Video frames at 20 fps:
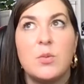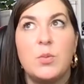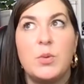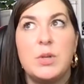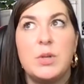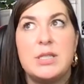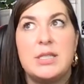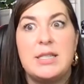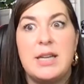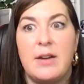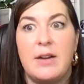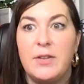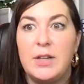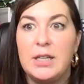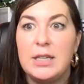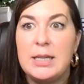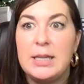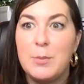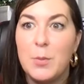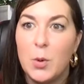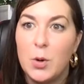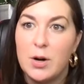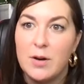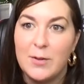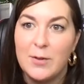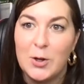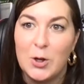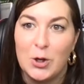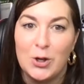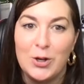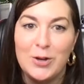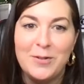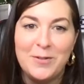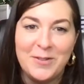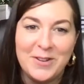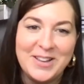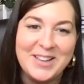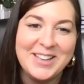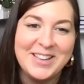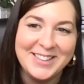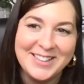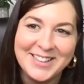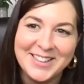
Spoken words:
was definitely more of a goof,